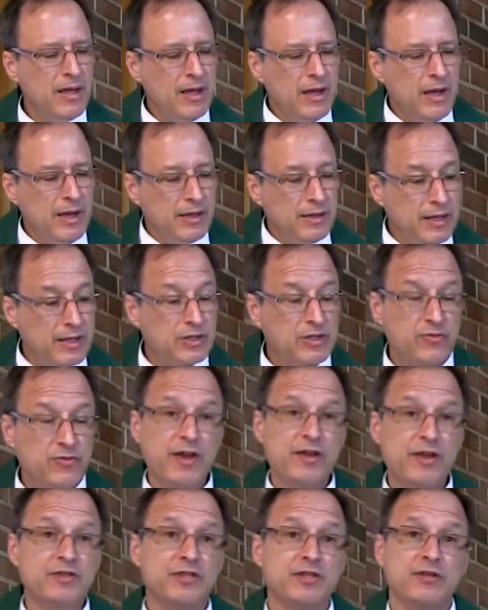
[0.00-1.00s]
Let's
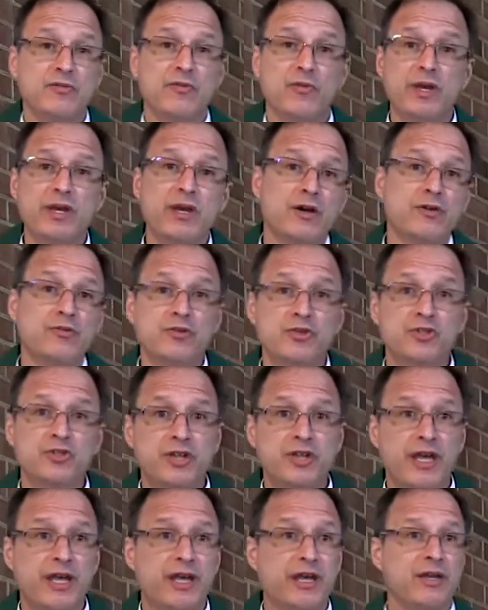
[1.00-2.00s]
face it, we
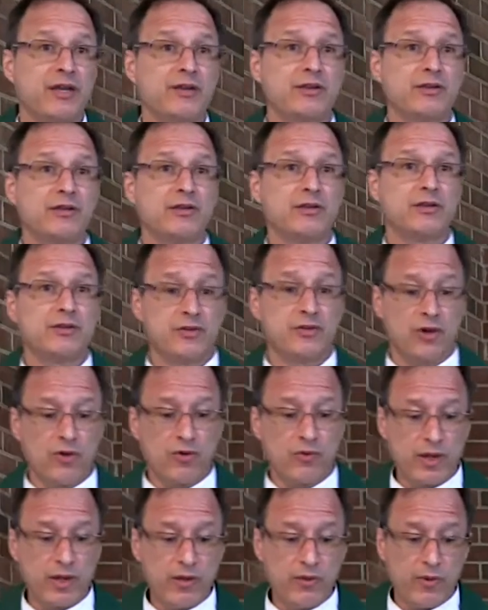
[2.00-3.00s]
understand, don't
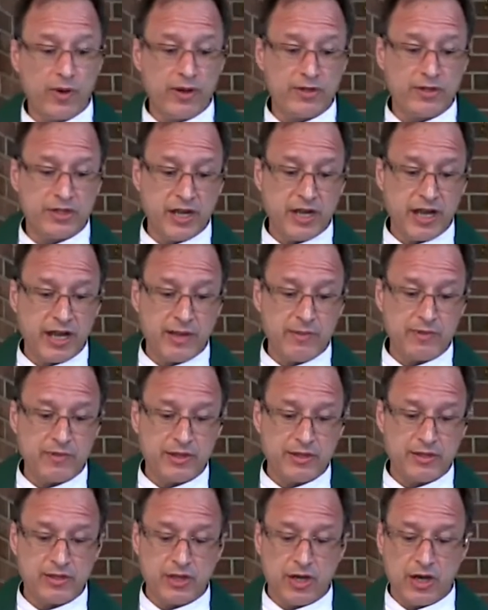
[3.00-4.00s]
we, where James
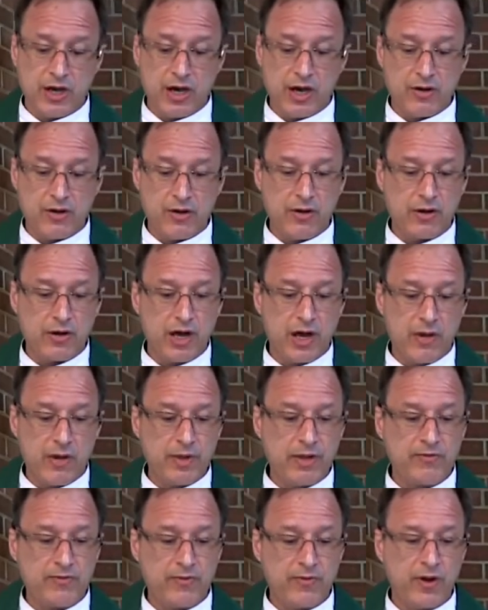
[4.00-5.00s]
and John are
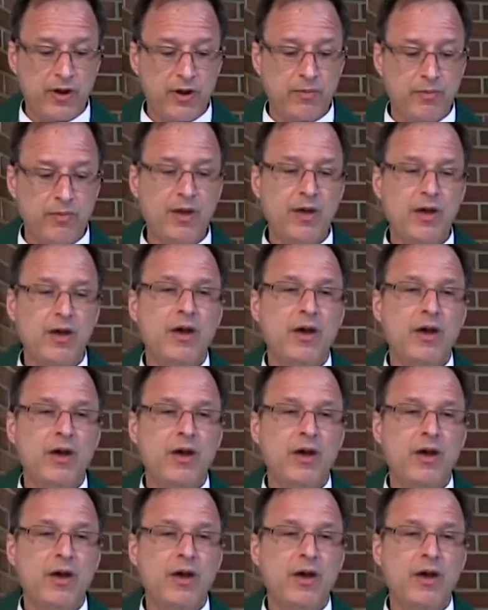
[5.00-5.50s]
coming from?